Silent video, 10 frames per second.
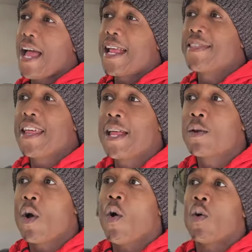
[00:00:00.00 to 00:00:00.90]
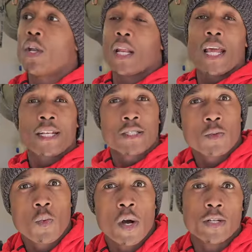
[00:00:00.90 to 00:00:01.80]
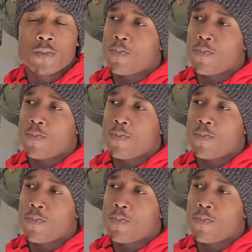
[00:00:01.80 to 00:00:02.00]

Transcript: And then on lakes where it's